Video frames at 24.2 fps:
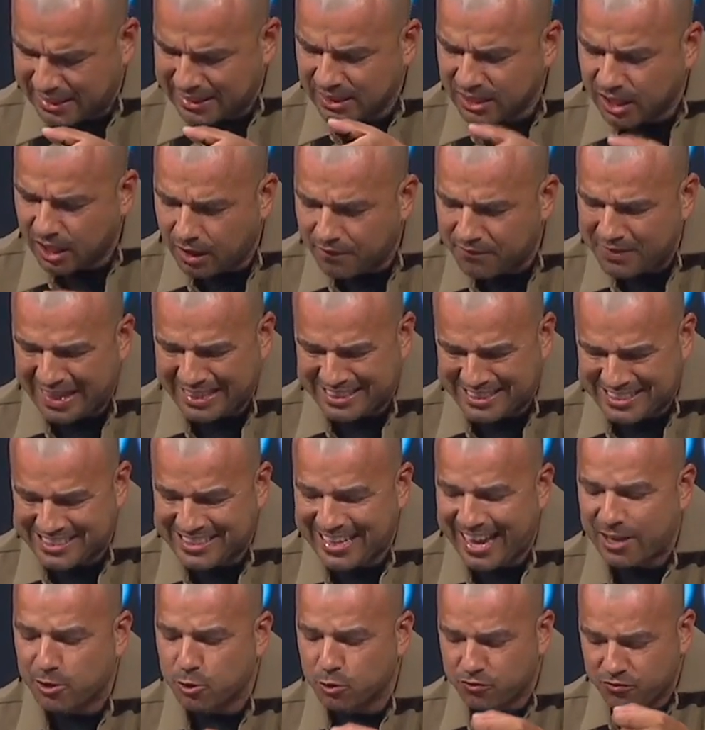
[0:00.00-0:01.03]
a love that
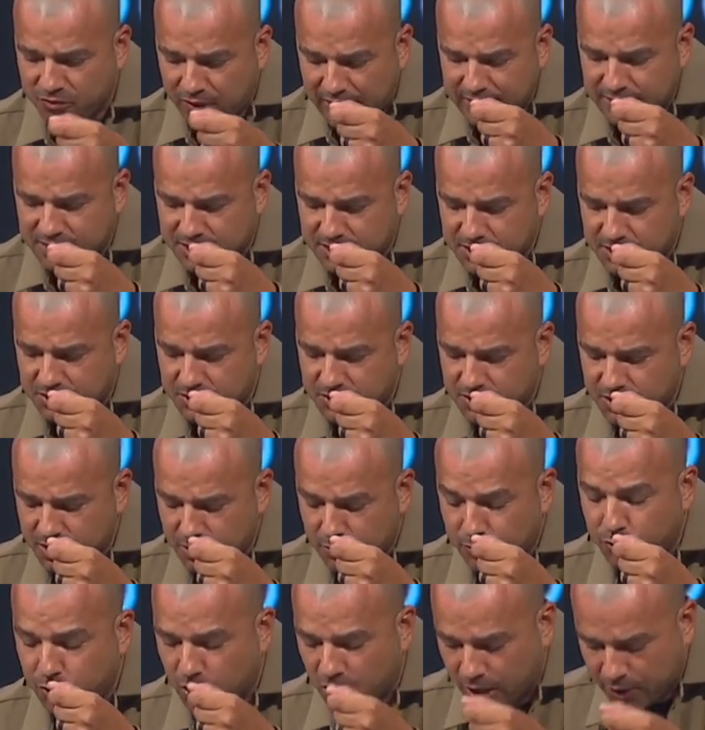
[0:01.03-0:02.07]
sacrifices
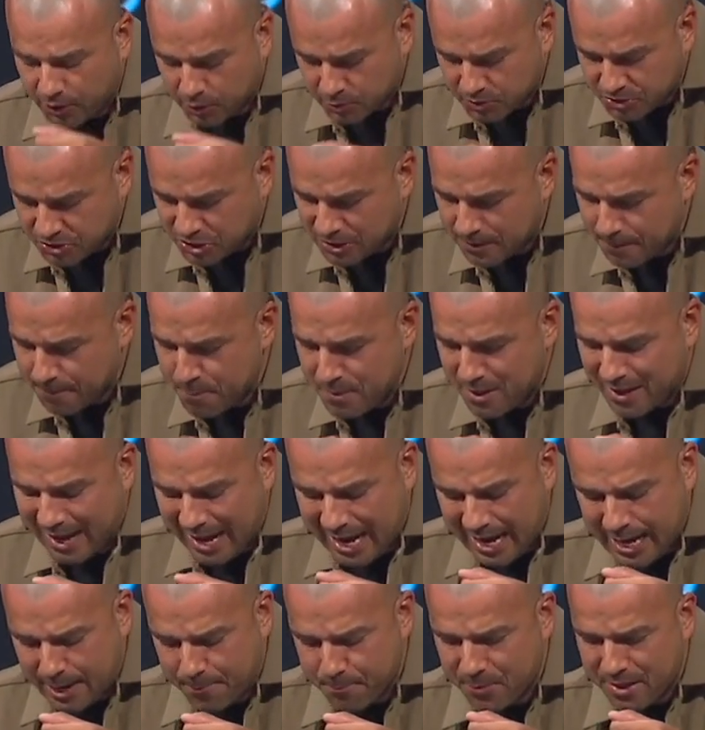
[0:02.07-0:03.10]
for others.
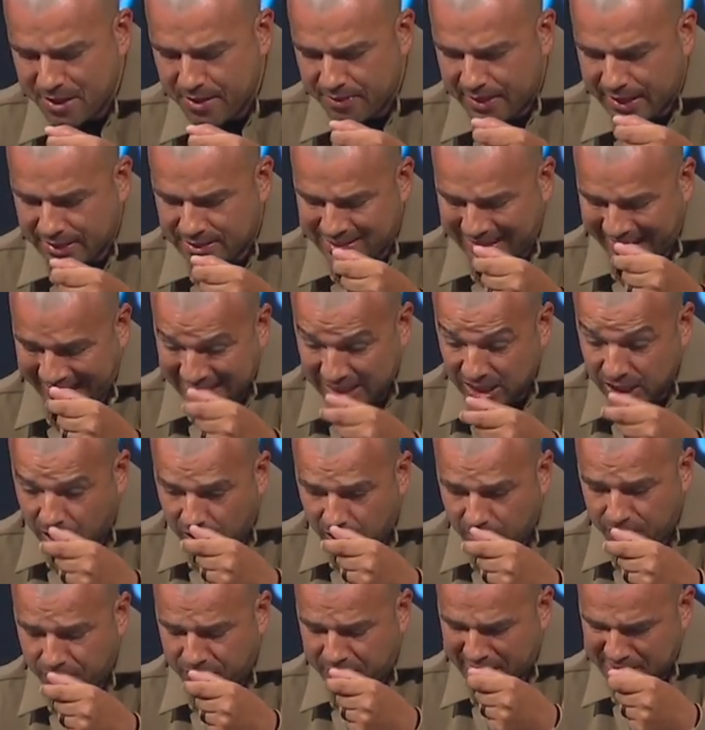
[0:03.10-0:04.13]
That's a
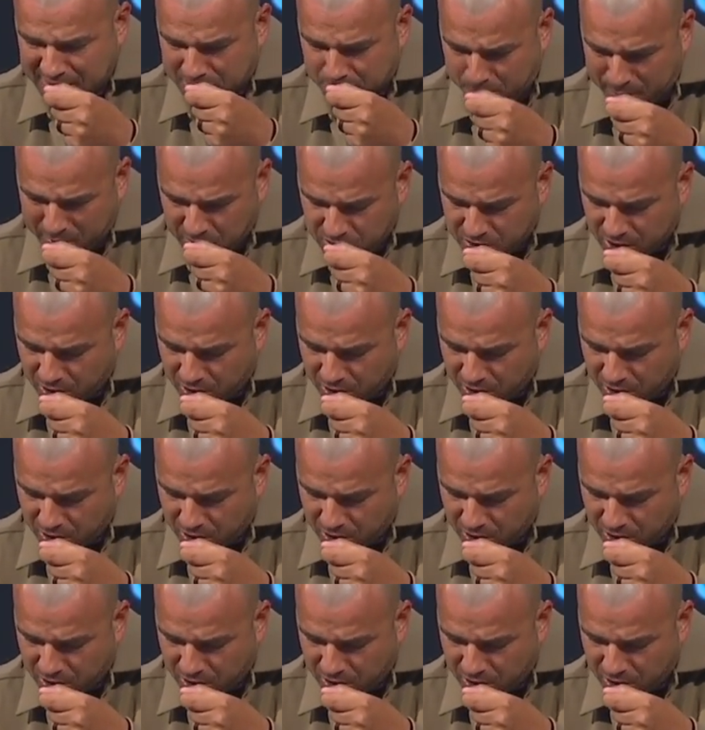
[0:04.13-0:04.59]
love that's built